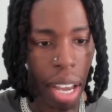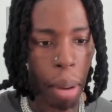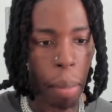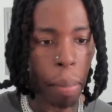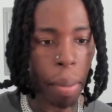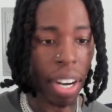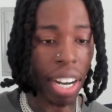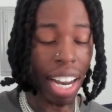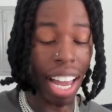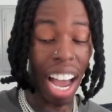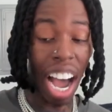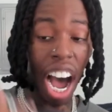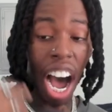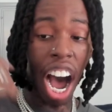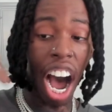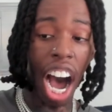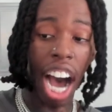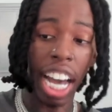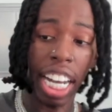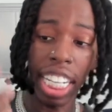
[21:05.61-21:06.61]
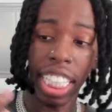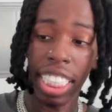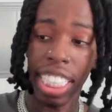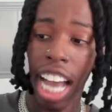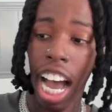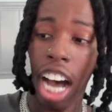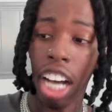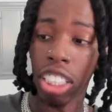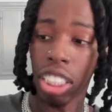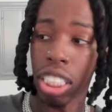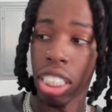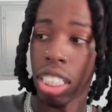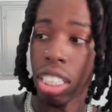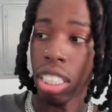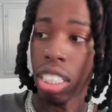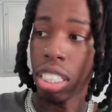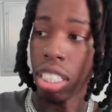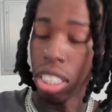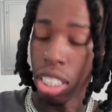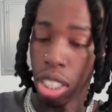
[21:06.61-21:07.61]
But
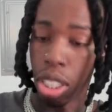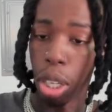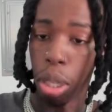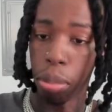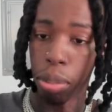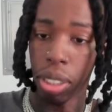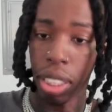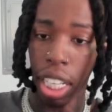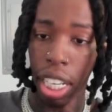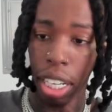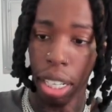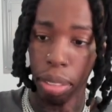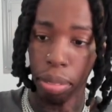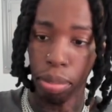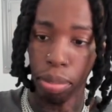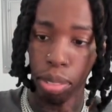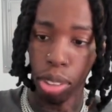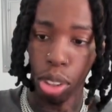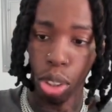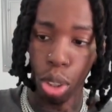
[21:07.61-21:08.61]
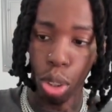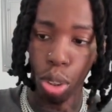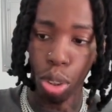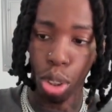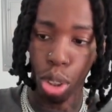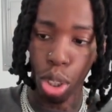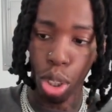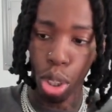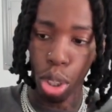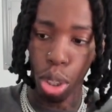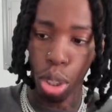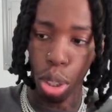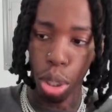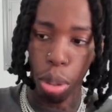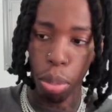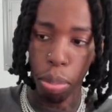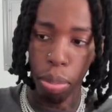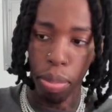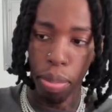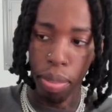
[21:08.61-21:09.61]
100,000, you know what I'm saying,
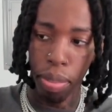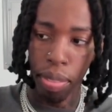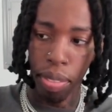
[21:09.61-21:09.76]
YouTube